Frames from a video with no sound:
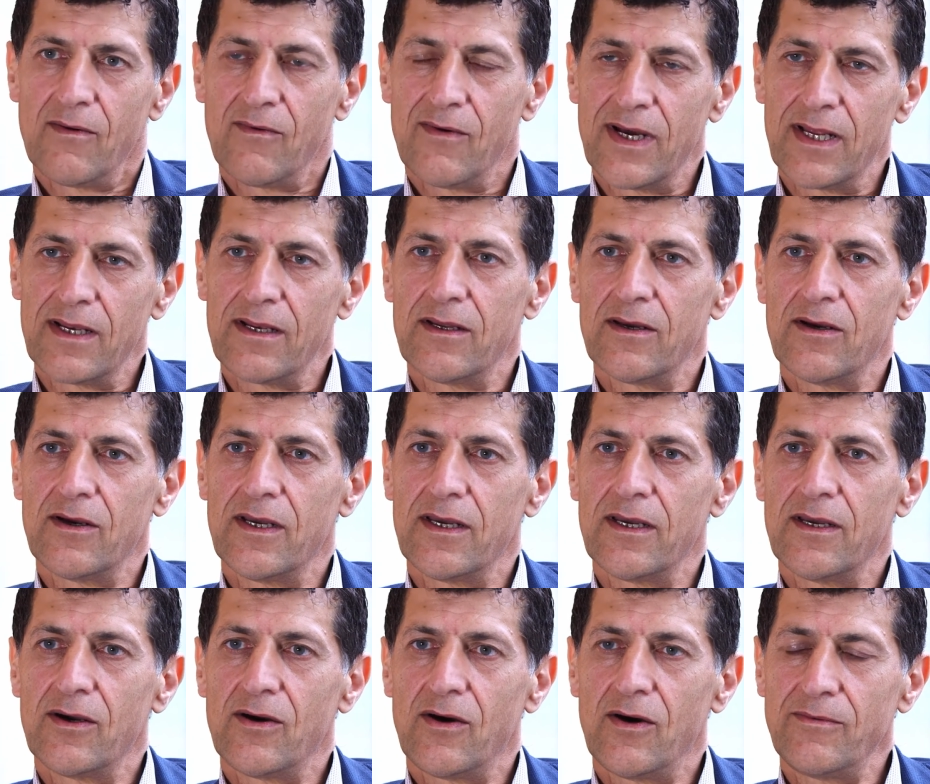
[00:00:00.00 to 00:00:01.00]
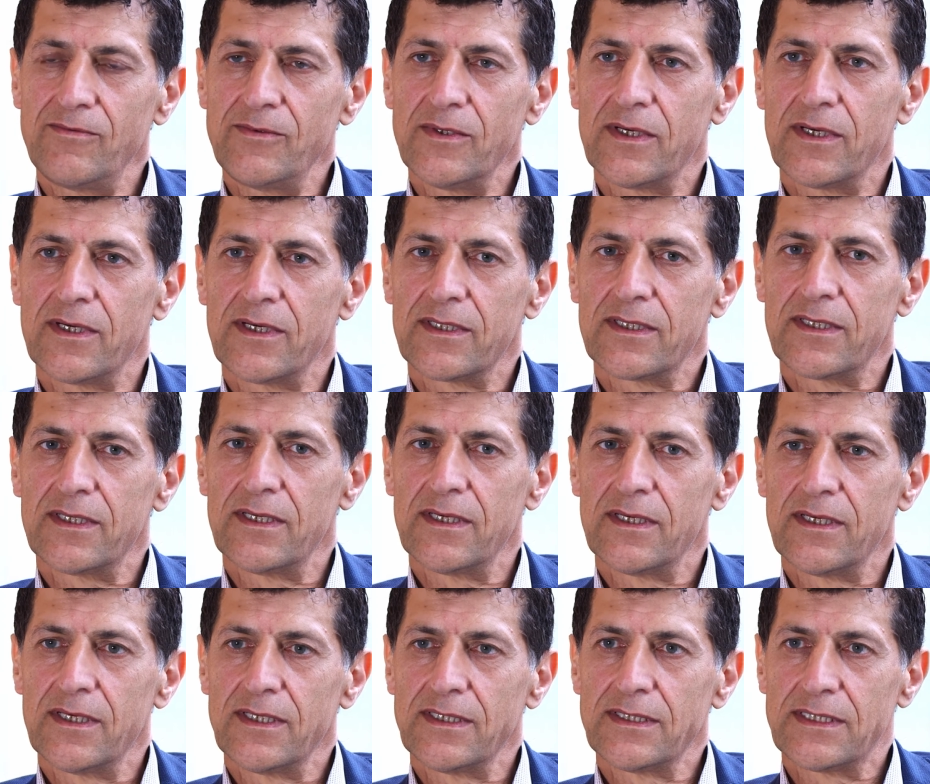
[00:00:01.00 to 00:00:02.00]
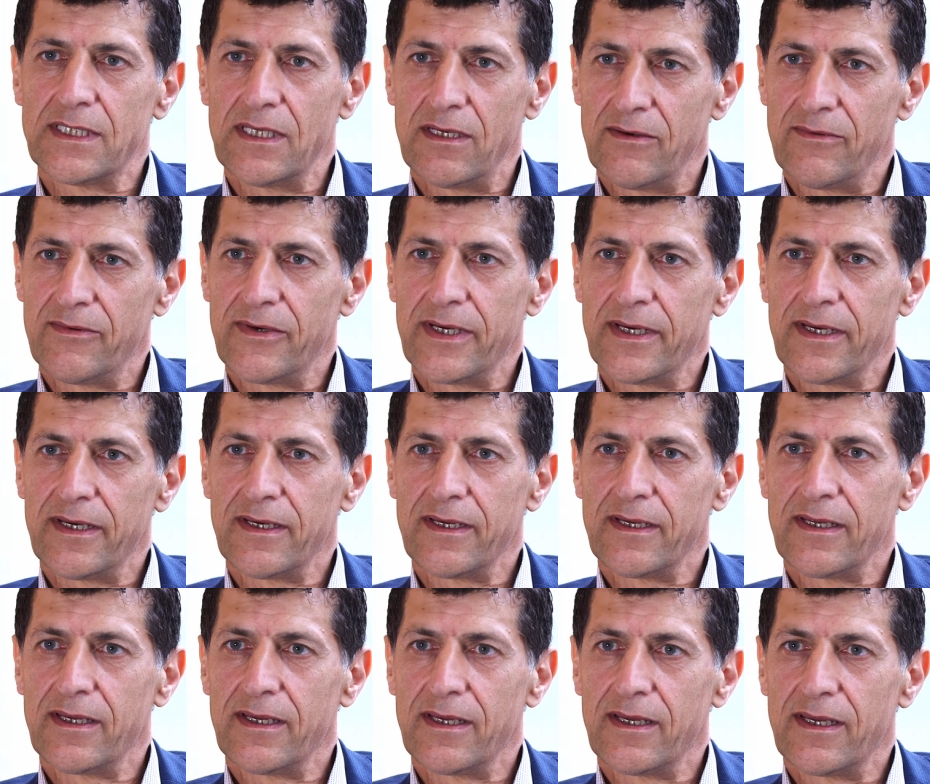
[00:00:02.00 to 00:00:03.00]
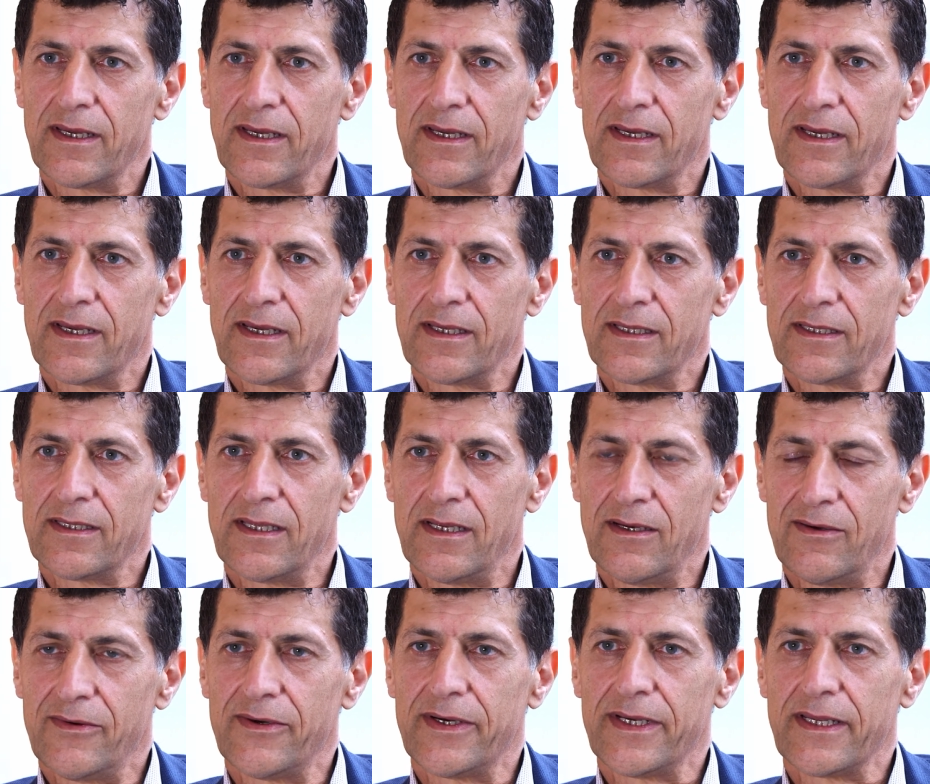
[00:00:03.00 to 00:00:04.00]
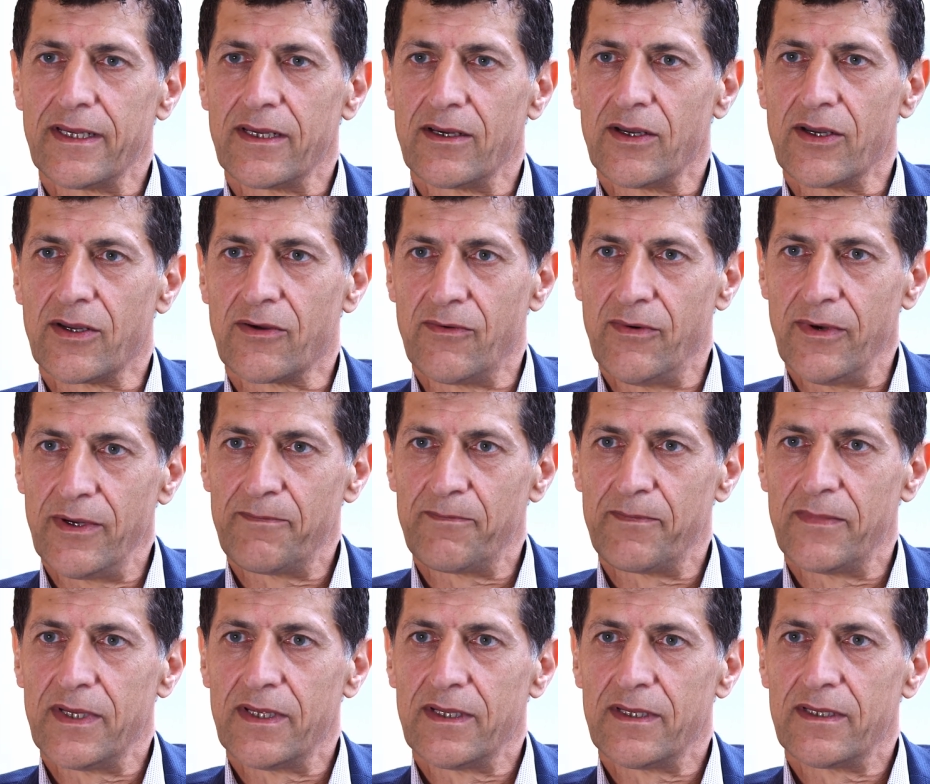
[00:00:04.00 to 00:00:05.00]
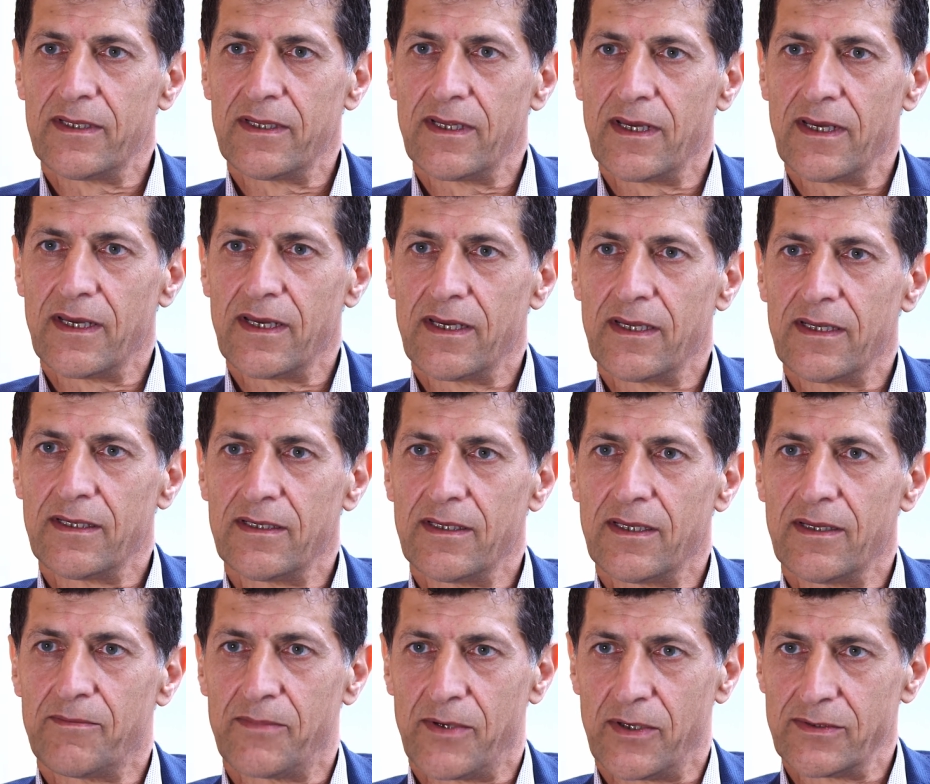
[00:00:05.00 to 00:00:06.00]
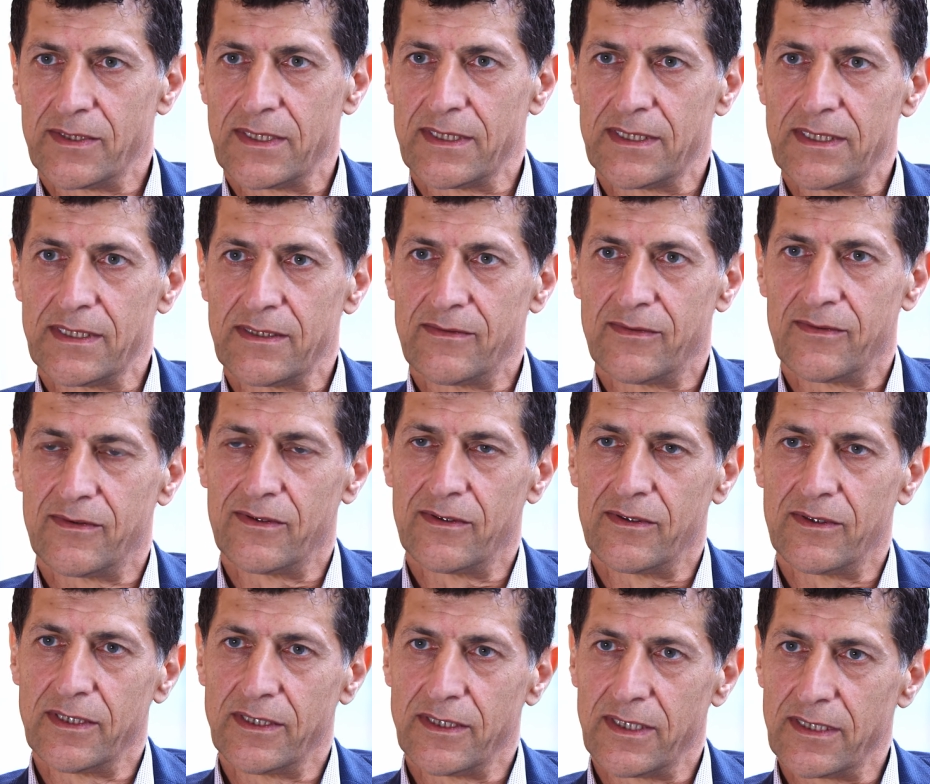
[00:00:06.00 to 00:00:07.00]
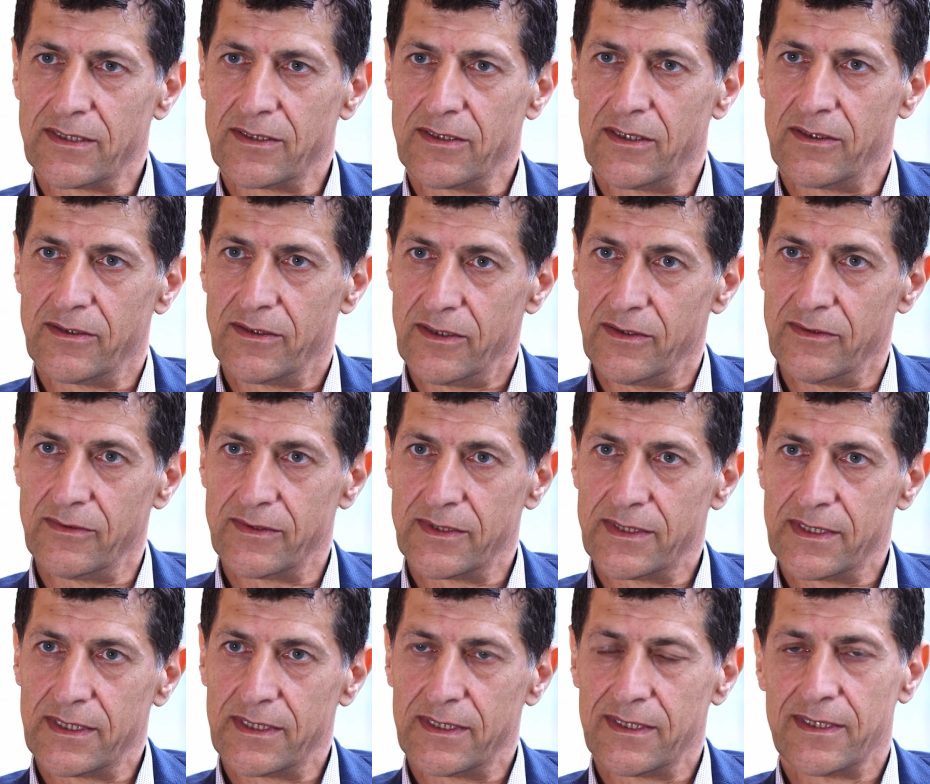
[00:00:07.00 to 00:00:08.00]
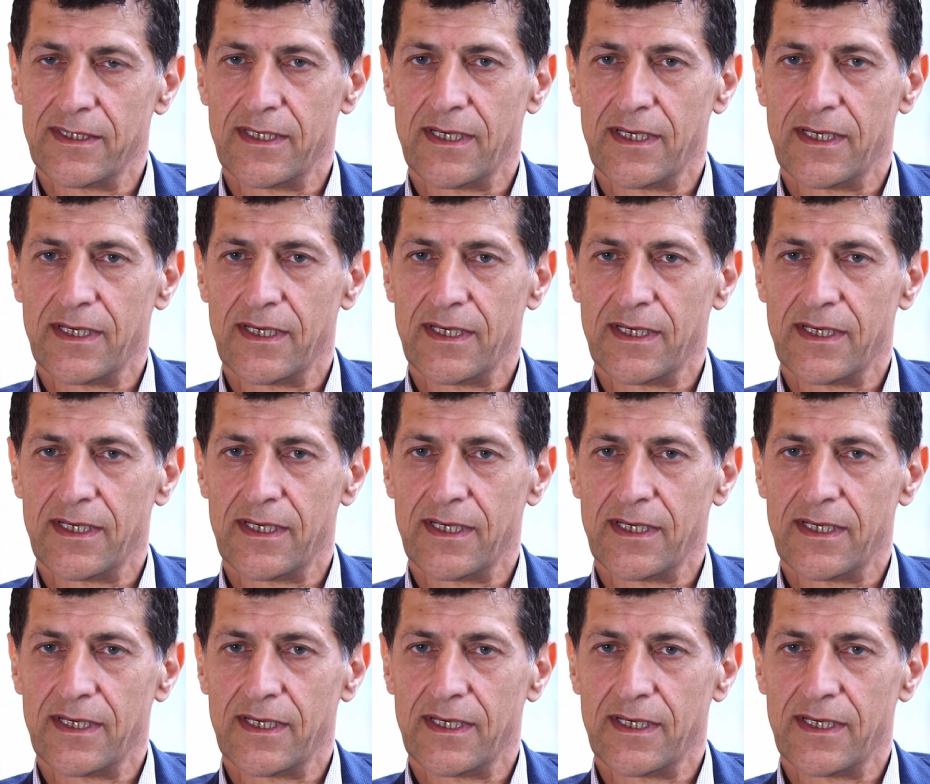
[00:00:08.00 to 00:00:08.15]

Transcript: Well, uh, is delivering uh, delivering equipment and uh, processes for industrial use,